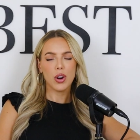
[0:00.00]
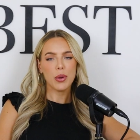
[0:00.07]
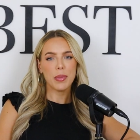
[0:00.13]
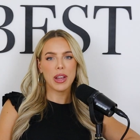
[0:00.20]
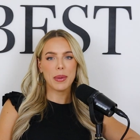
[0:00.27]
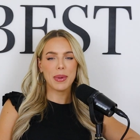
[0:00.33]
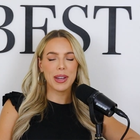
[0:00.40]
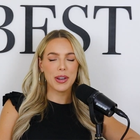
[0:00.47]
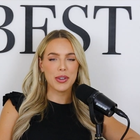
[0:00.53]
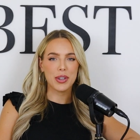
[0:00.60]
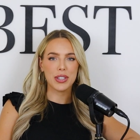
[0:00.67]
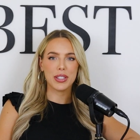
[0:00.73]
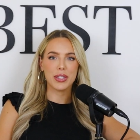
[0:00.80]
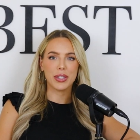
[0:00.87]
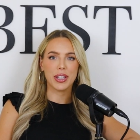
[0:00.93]
or maybe you're
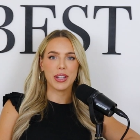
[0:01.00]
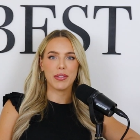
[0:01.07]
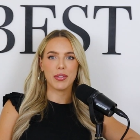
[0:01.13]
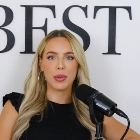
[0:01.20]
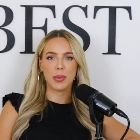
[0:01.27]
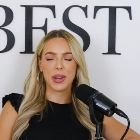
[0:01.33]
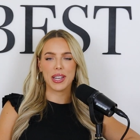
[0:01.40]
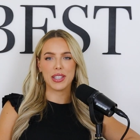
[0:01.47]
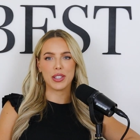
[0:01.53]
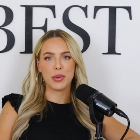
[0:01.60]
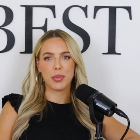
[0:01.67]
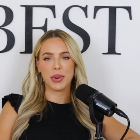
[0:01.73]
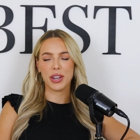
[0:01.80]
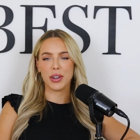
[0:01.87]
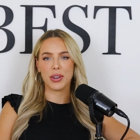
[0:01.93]
just looking for ways
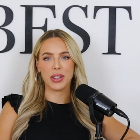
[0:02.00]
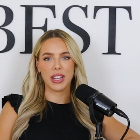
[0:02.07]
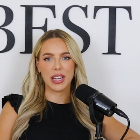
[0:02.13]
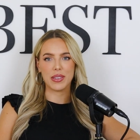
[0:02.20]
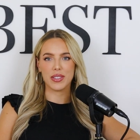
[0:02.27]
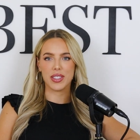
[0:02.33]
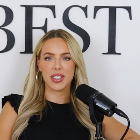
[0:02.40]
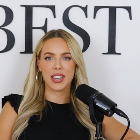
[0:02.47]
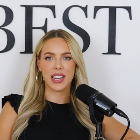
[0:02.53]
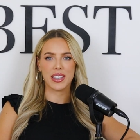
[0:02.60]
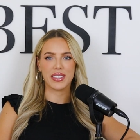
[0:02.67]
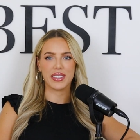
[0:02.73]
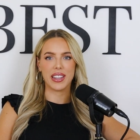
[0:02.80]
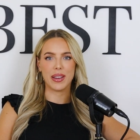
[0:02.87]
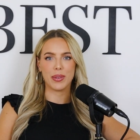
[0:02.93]
to bring your life to the
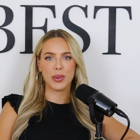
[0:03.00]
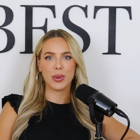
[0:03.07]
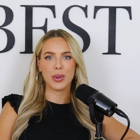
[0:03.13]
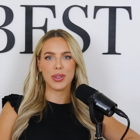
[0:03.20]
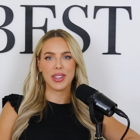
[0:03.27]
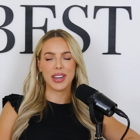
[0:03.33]
next level,